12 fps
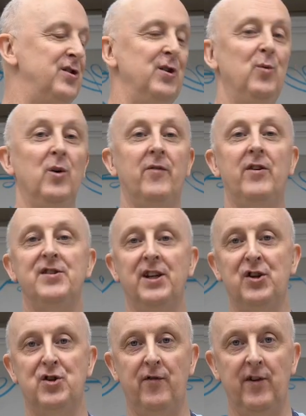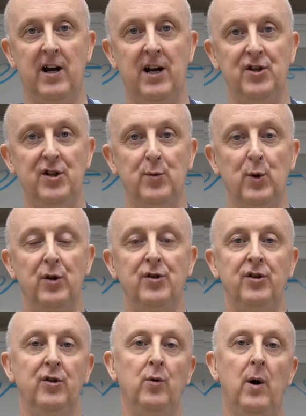one of our signature focaccias. We're going
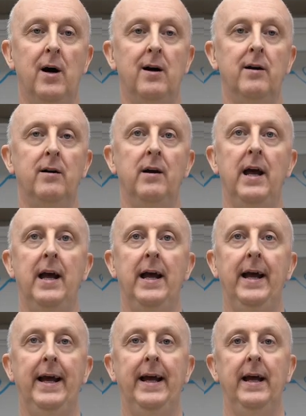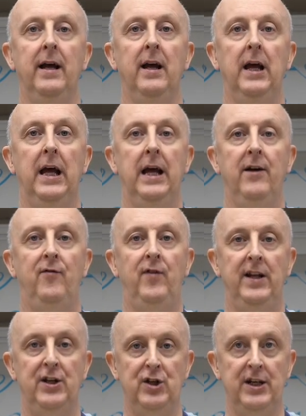to do our
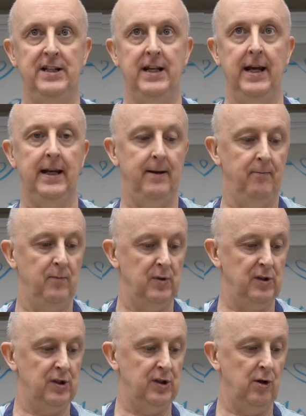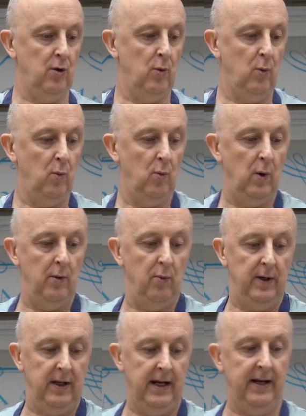Philly cheesesteak. So what
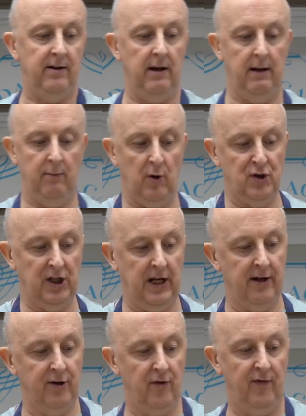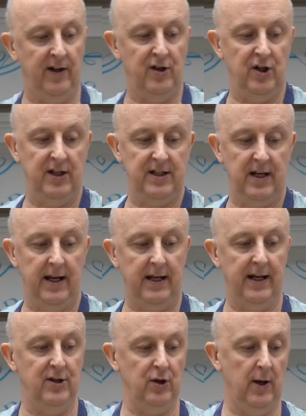we need and what you get on your Philly
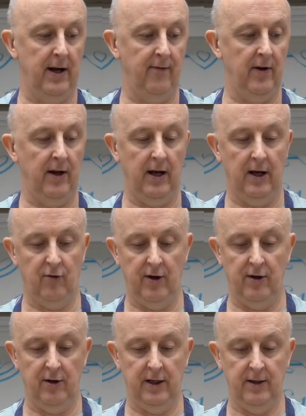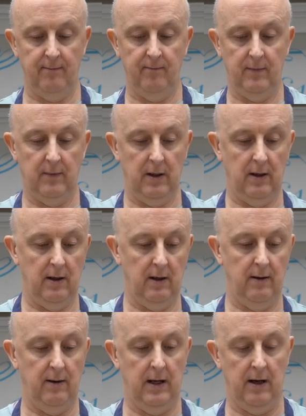cheesesteak is you have a green onion,
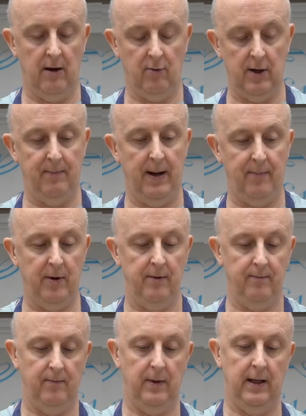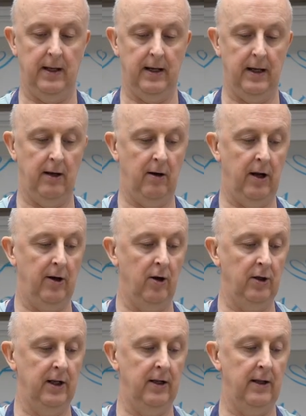a green pepper, an
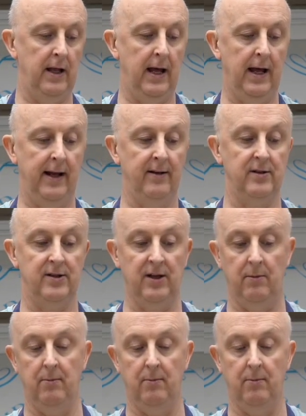onion, and some